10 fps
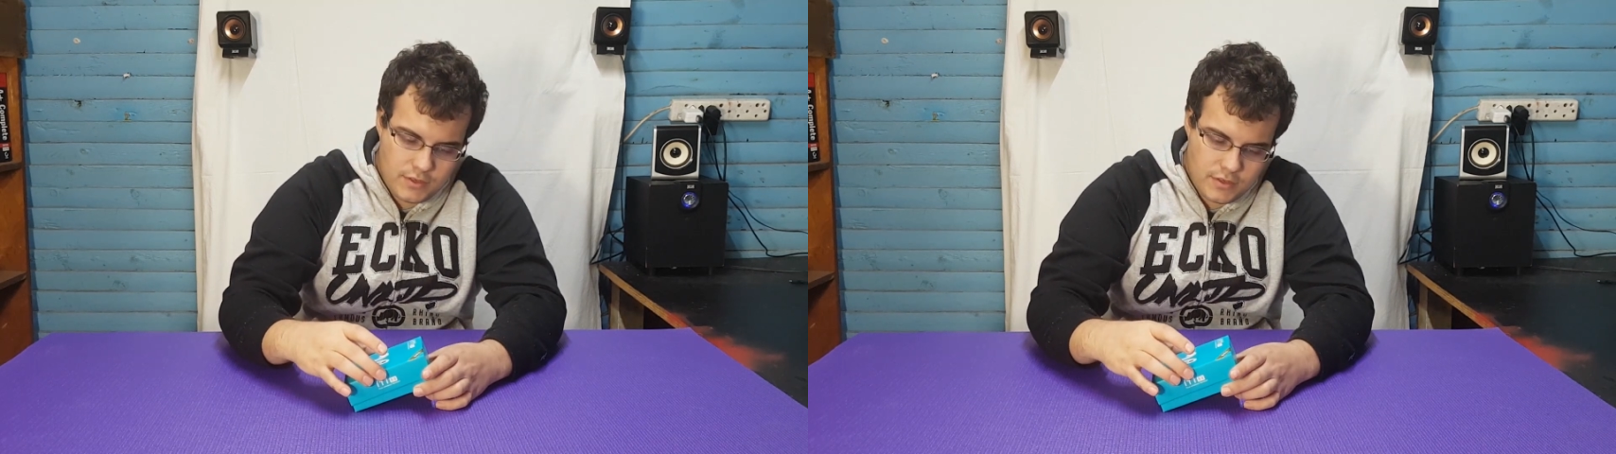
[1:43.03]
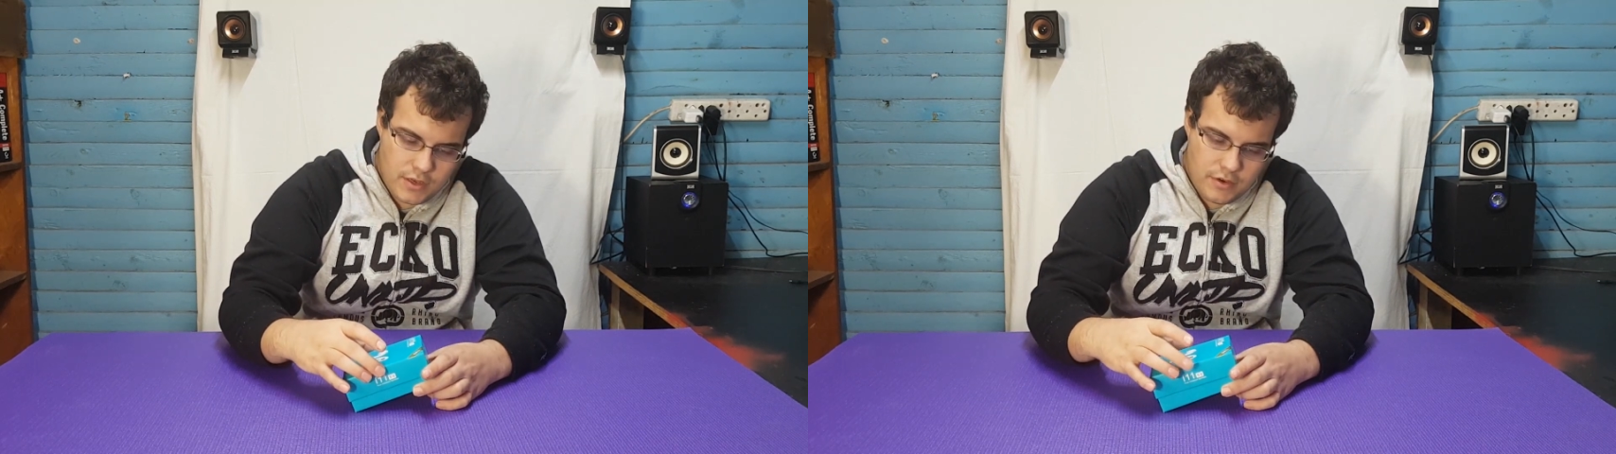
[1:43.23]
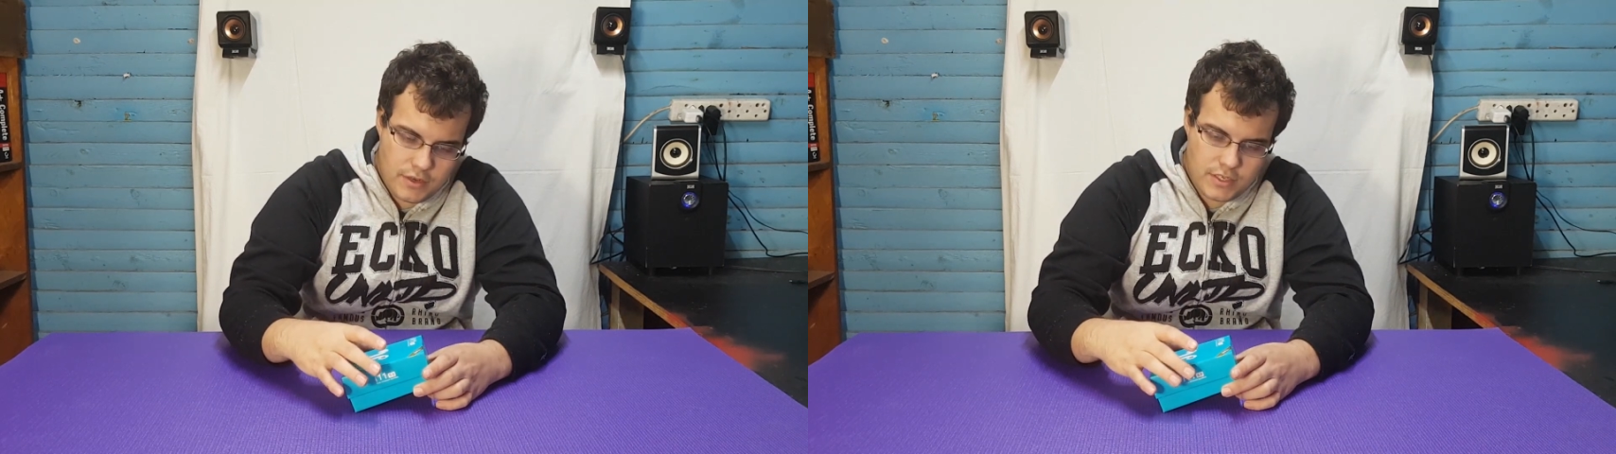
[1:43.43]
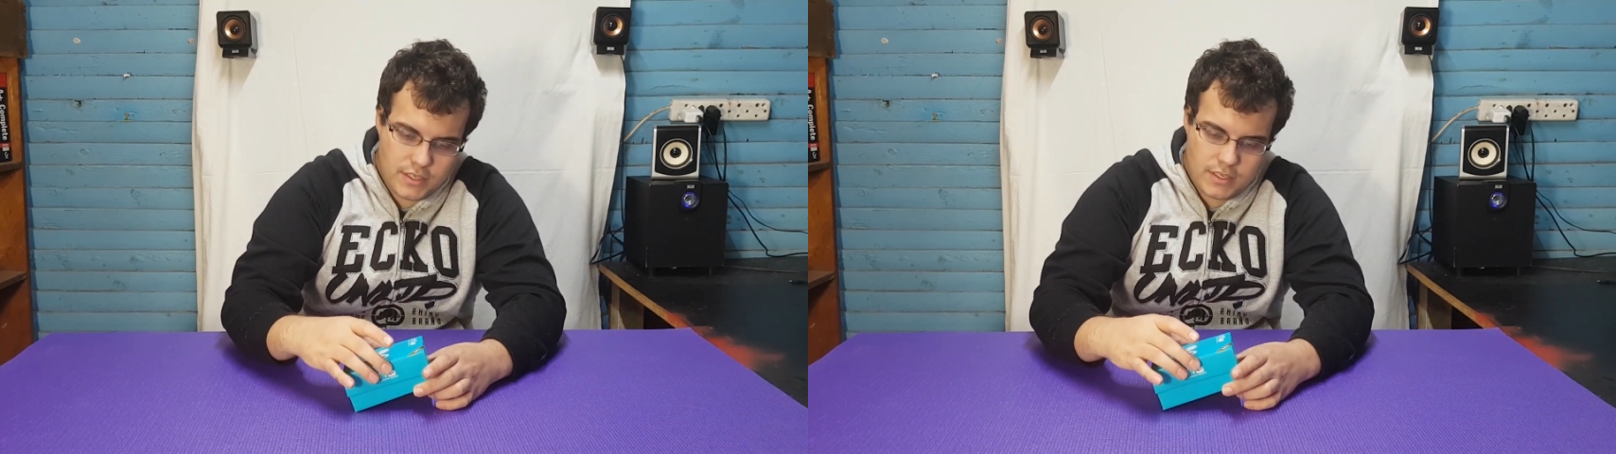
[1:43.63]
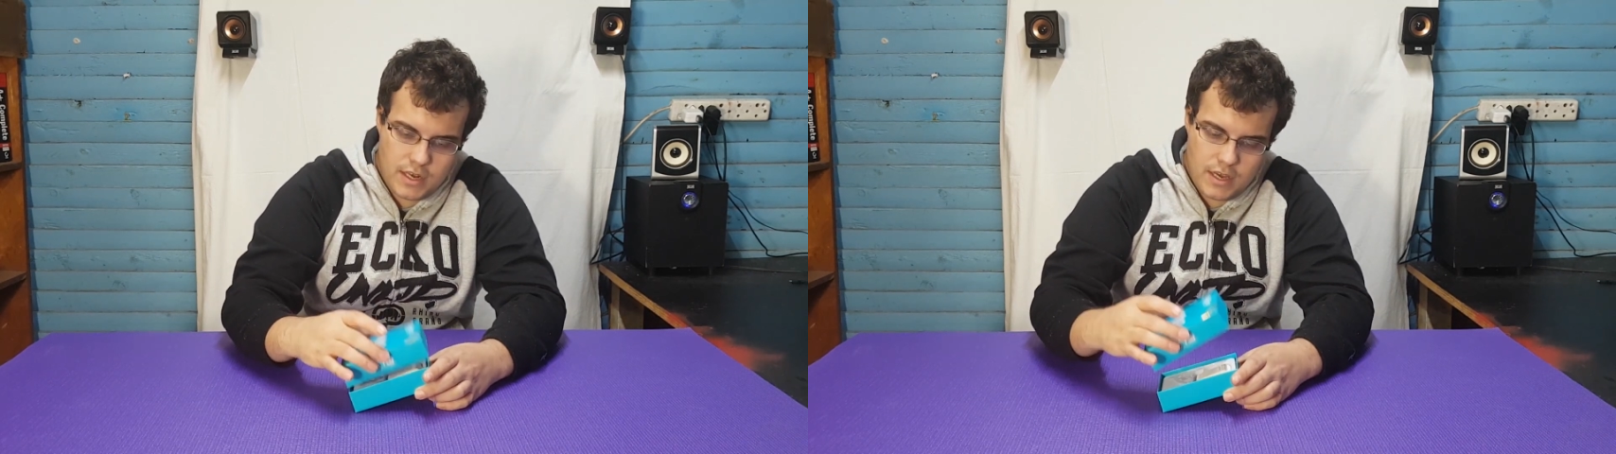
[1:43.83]
So it
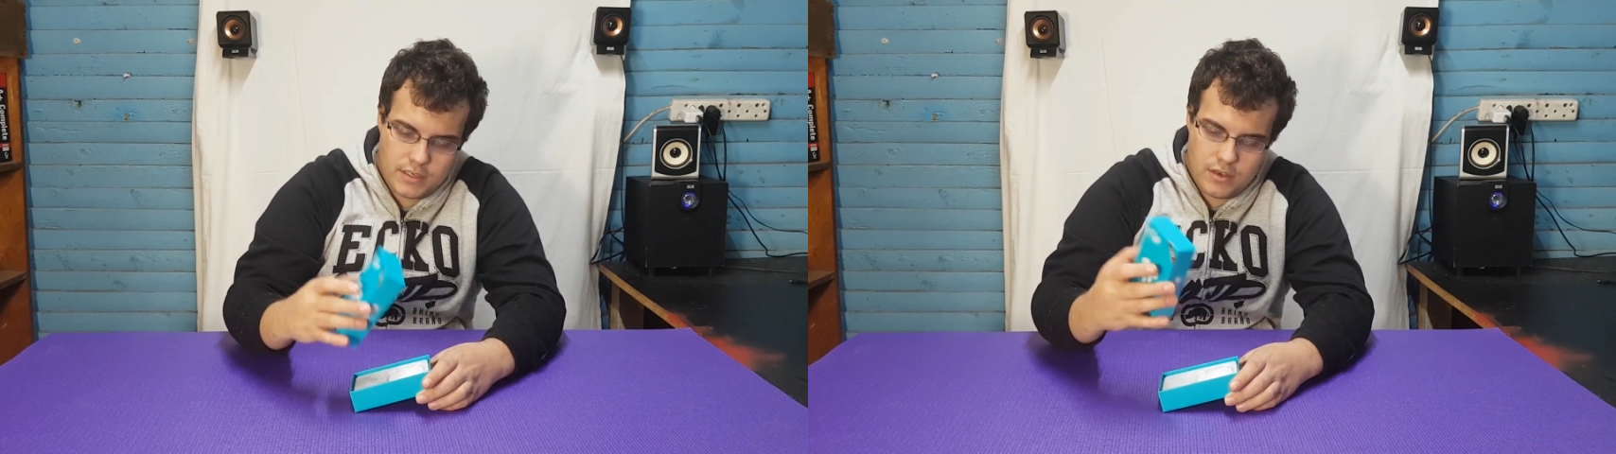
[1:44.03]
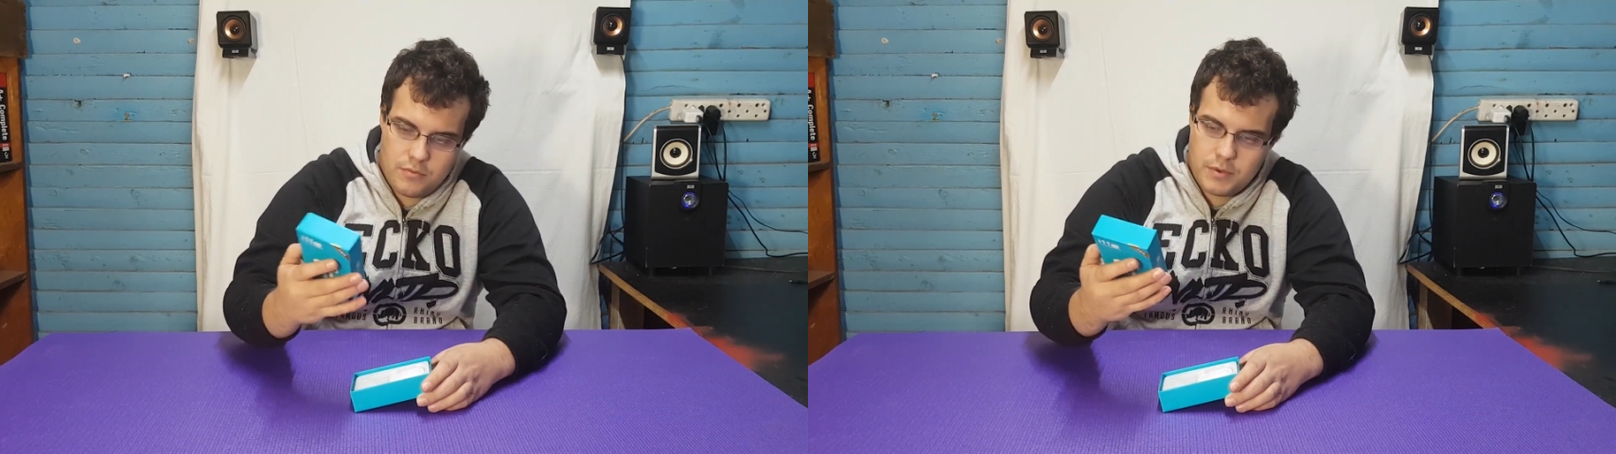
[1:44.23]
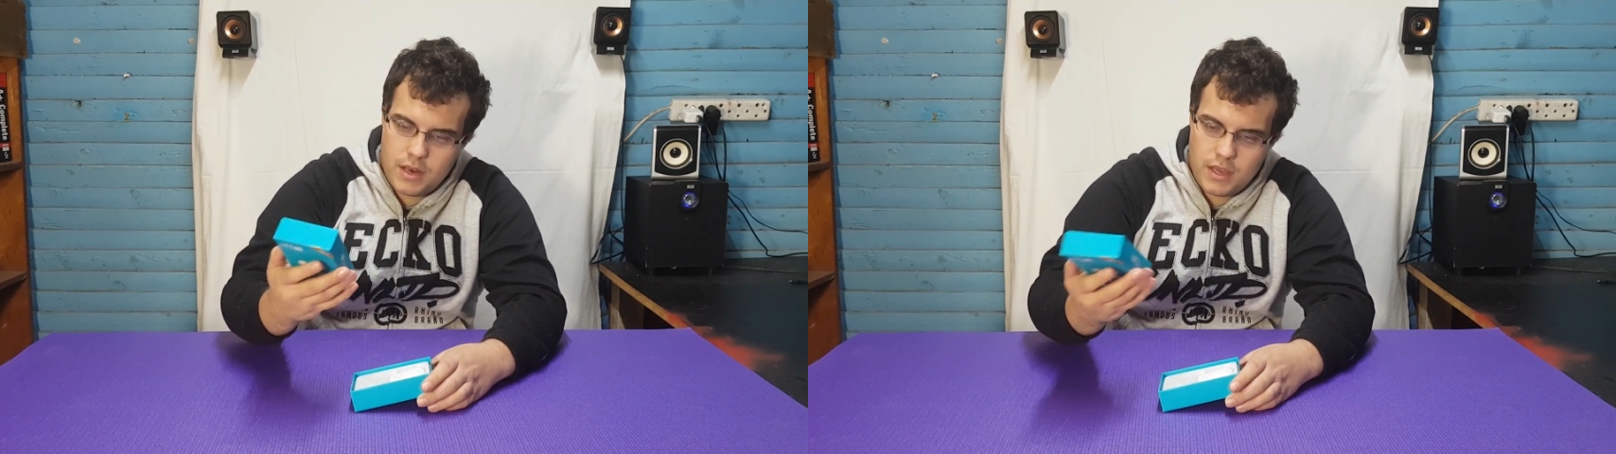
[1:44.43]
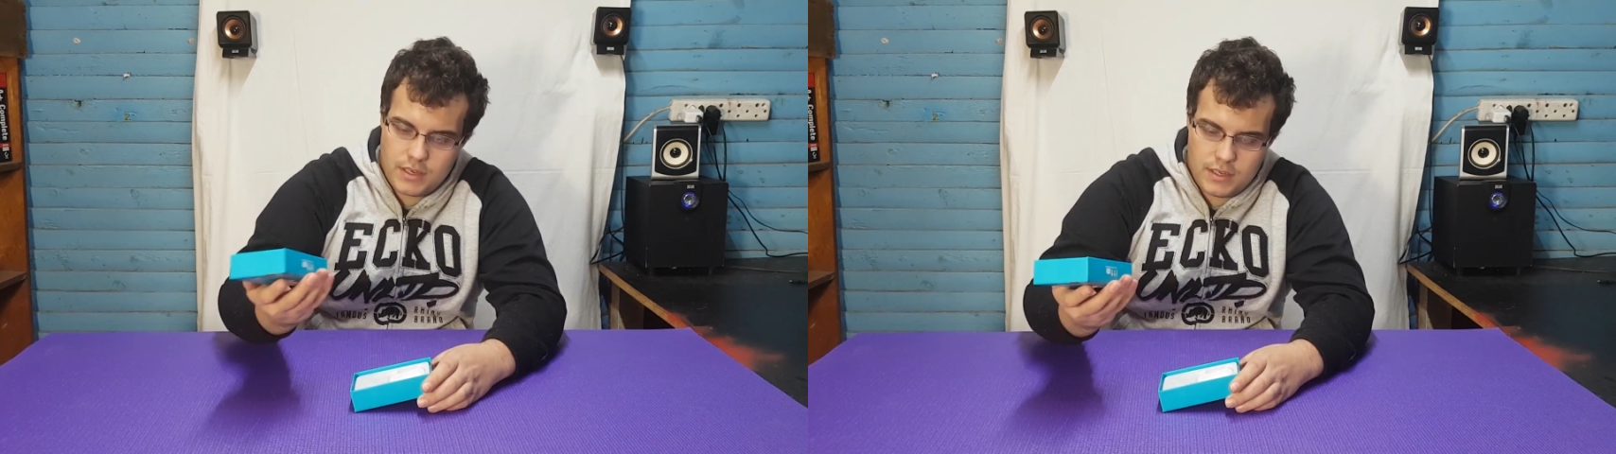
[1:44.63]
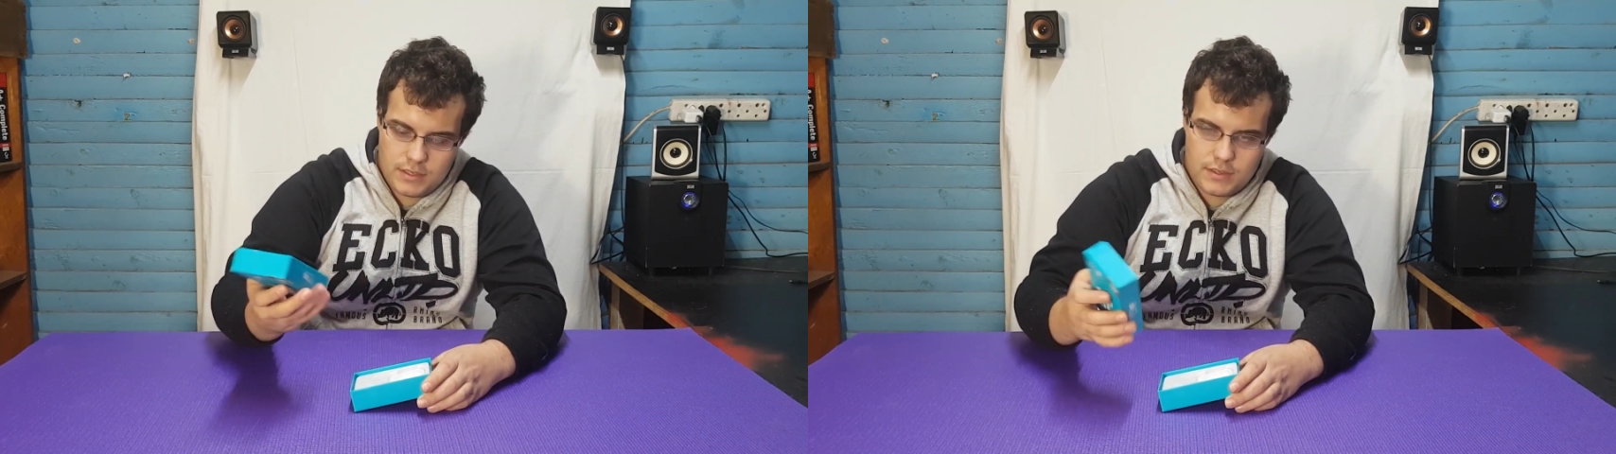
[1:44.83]
just slides open like
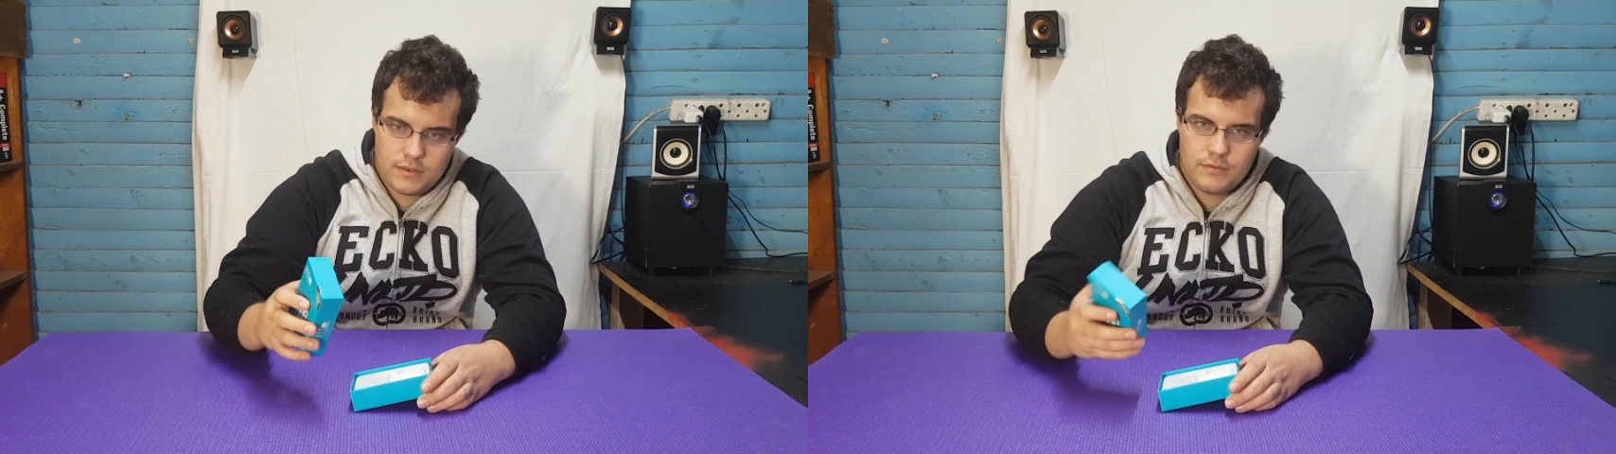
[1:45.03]
this,